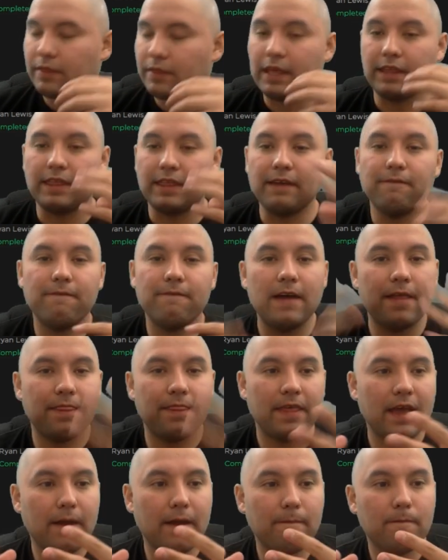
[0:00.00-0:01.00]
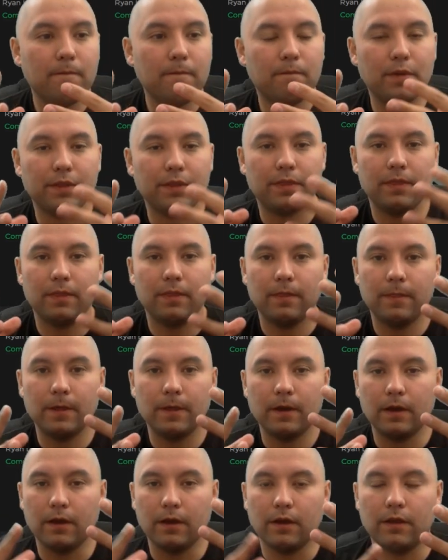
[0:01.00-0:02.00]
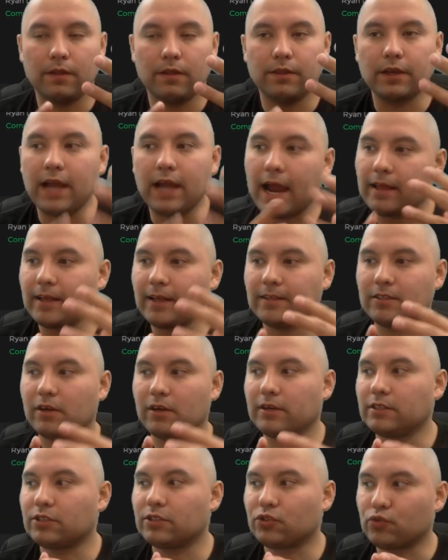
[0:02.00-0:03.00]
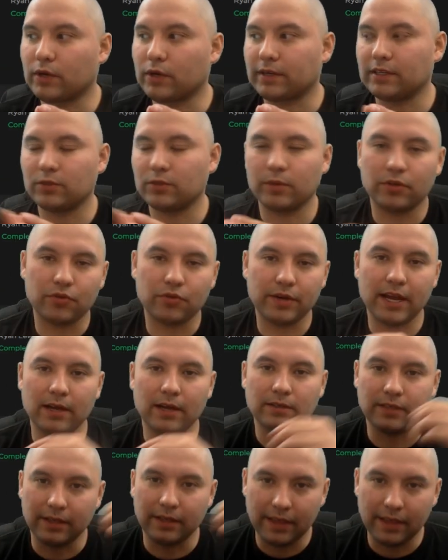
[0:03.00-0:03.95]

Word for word: they vet them, but the guidelines aren't as strict as with Treehouse.